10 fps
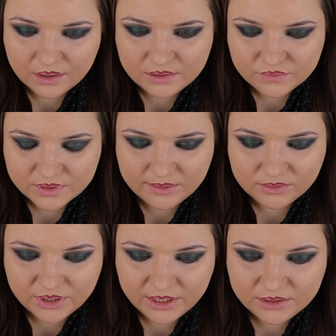And when
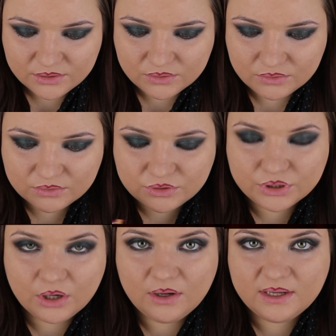I'm trying to
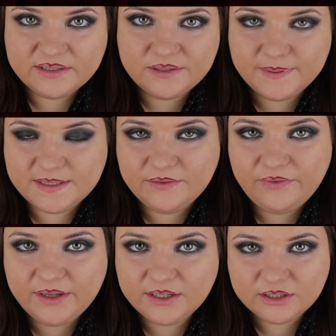draw a
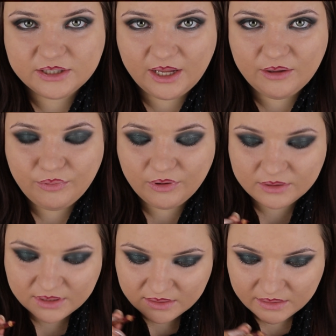specific shape
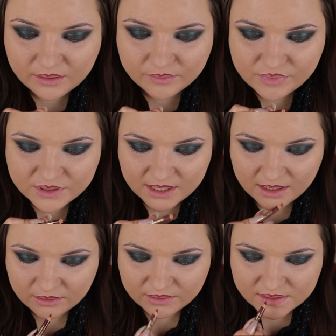on the lips,
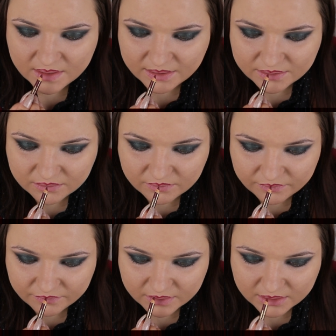I always like to
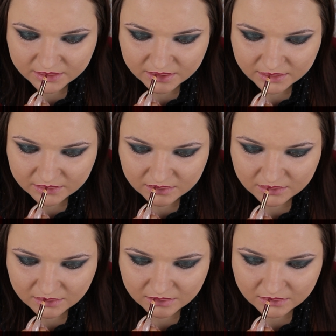fill it in
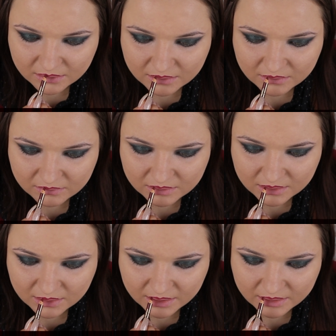with
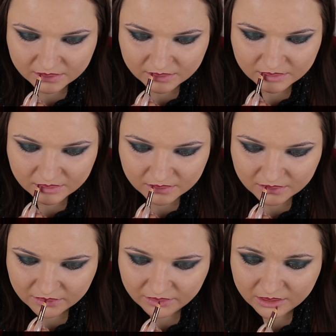the liner.
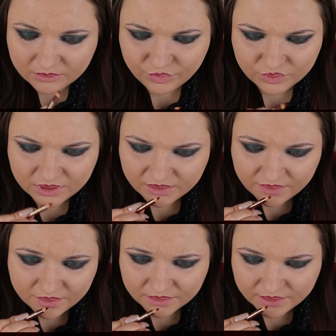You can put a
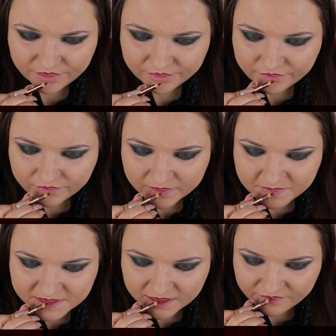thin layer of
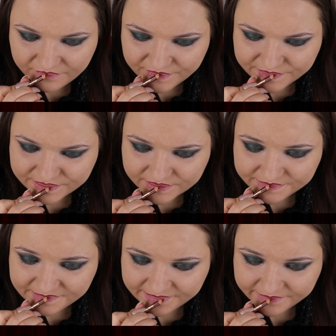lipstick first
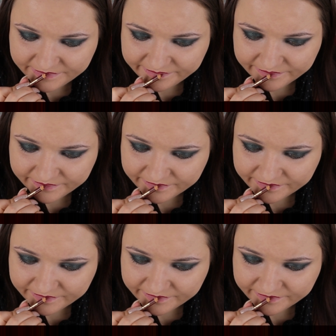as well.